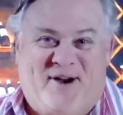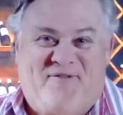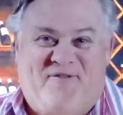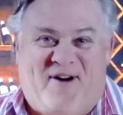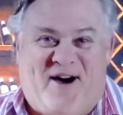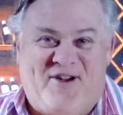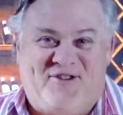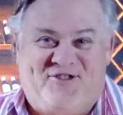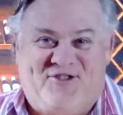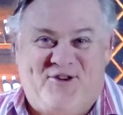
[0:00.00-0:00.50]

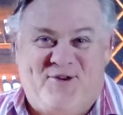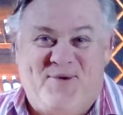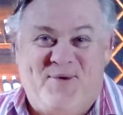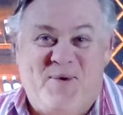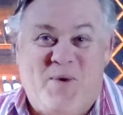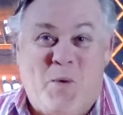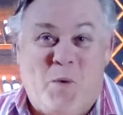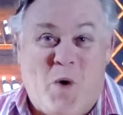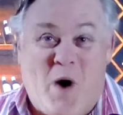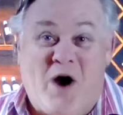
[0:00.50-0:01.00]
Foster.
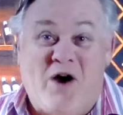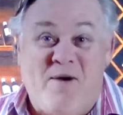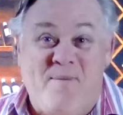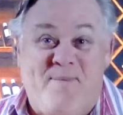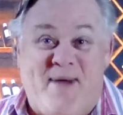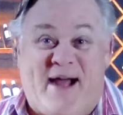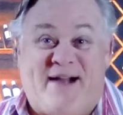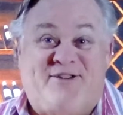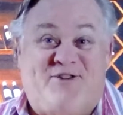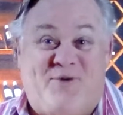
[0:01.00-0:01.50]
Welcome
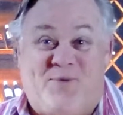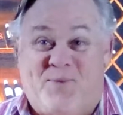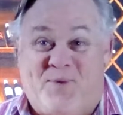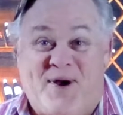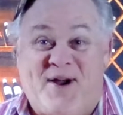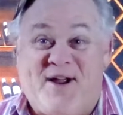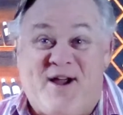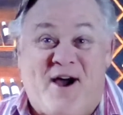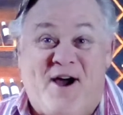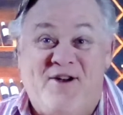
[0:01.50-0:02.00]
back to
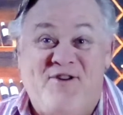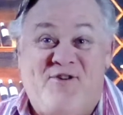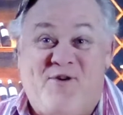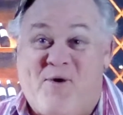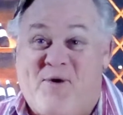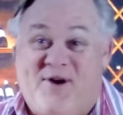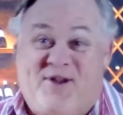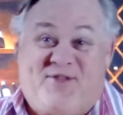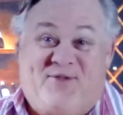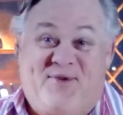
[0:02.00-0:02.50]
Rick
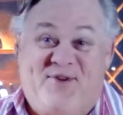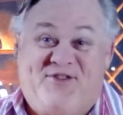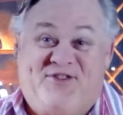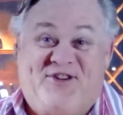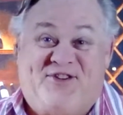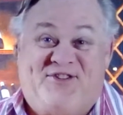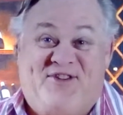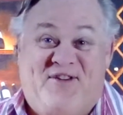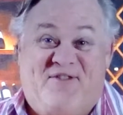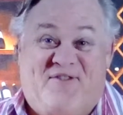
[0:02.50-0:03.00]
Uncorked
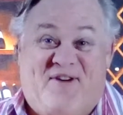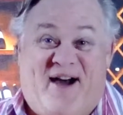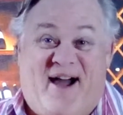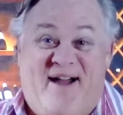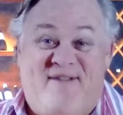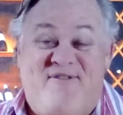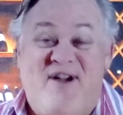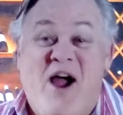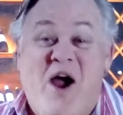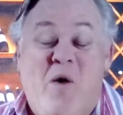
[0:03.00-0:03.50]

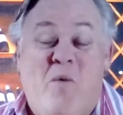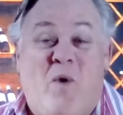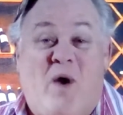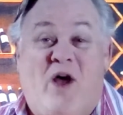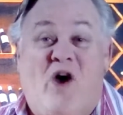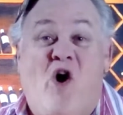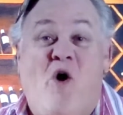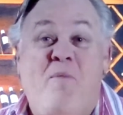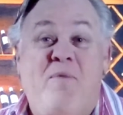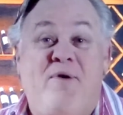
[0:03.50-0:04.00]
365.
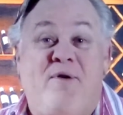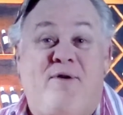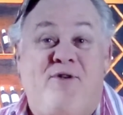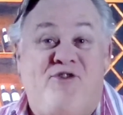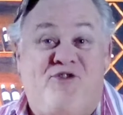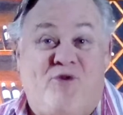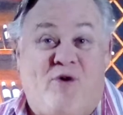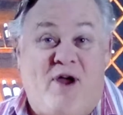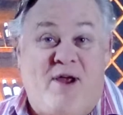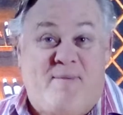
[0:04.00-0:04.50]
Well, I hope you're
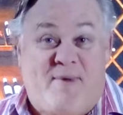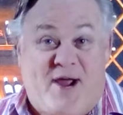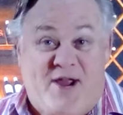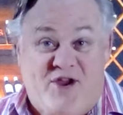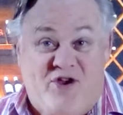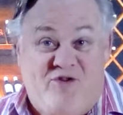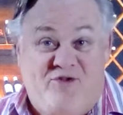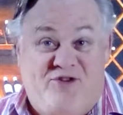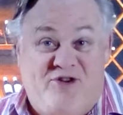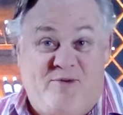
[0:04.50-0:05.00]
enjoying my
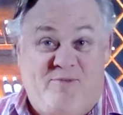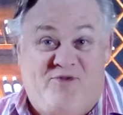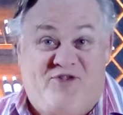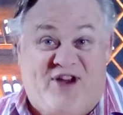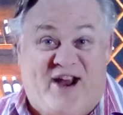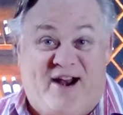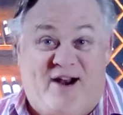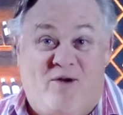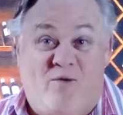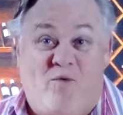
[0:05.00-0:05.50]
YouTube
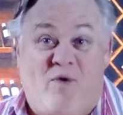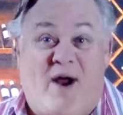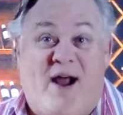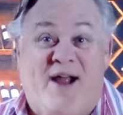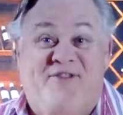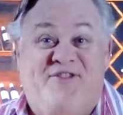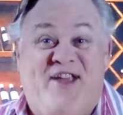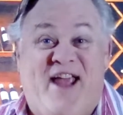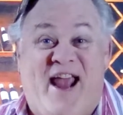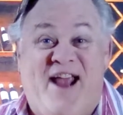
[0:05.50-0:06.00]
channel where
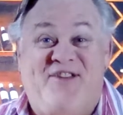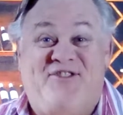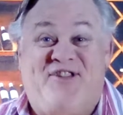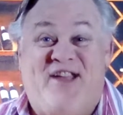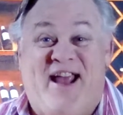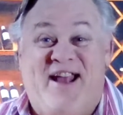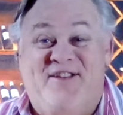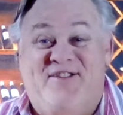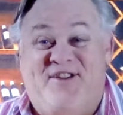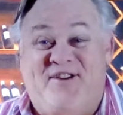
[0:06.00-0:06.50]
I taste
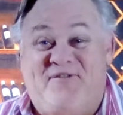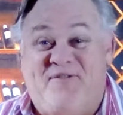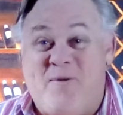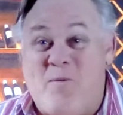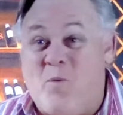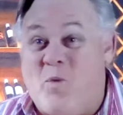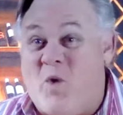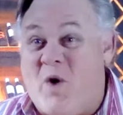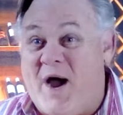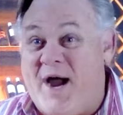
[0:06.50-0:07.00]
a
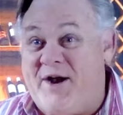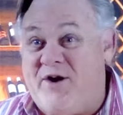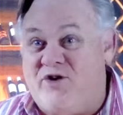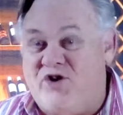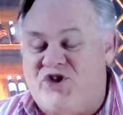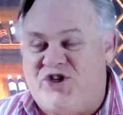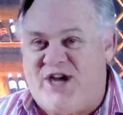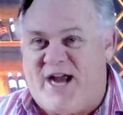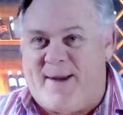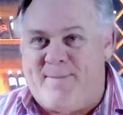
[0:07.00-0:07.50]
different wine or
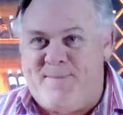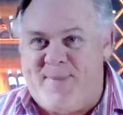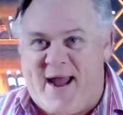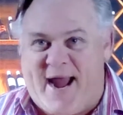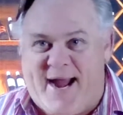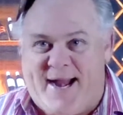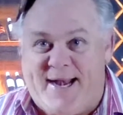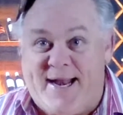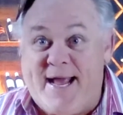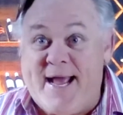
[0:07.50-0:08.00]

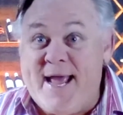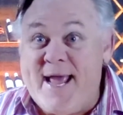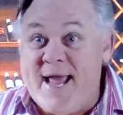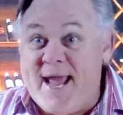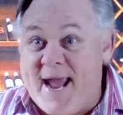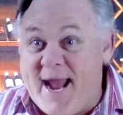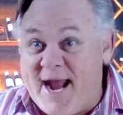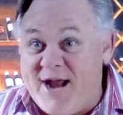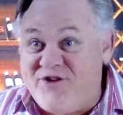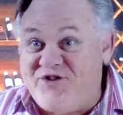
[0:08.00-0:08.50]
champagne
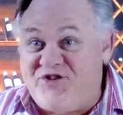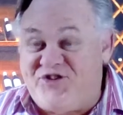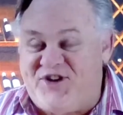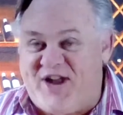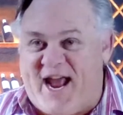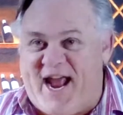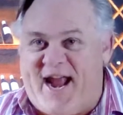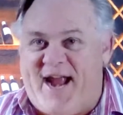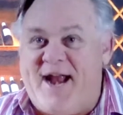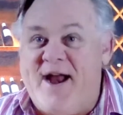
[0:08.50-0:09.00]
each
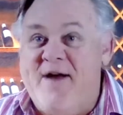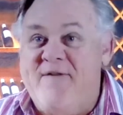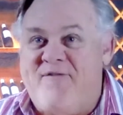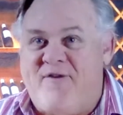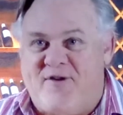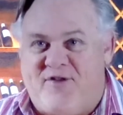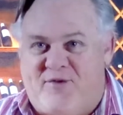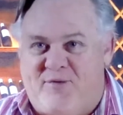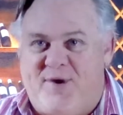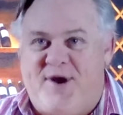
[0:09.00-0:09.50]
day
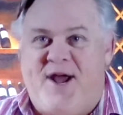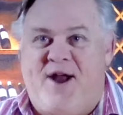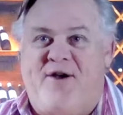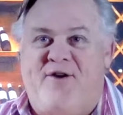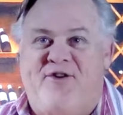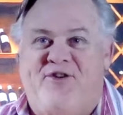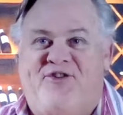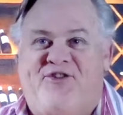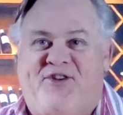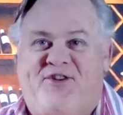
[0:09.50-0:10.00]
for
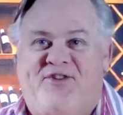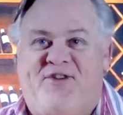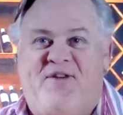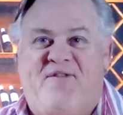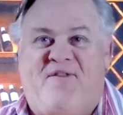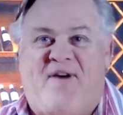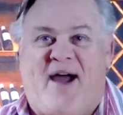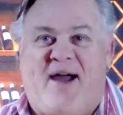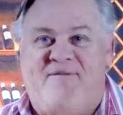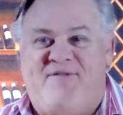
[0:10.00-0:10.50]

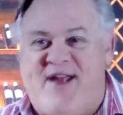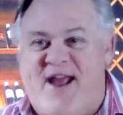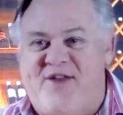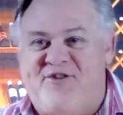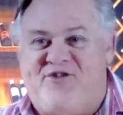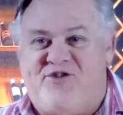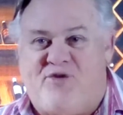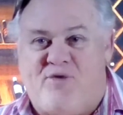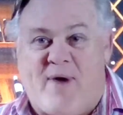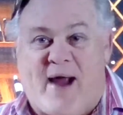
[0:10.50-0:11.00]
365
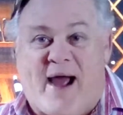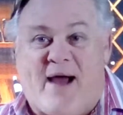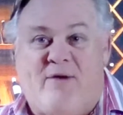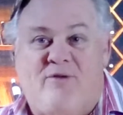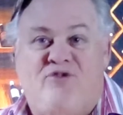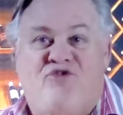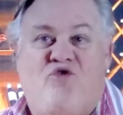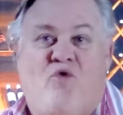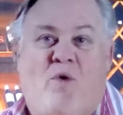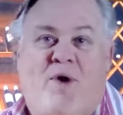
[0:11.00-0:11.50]
days throughout
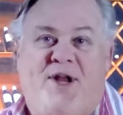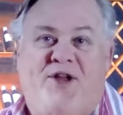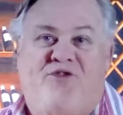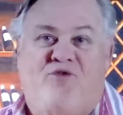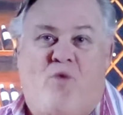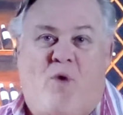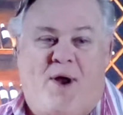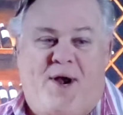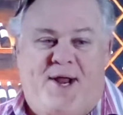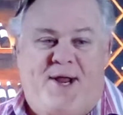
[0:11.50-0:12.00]

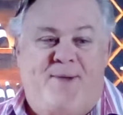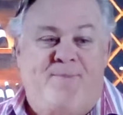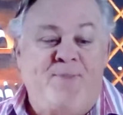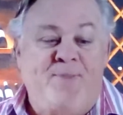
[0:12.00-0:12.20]
2020.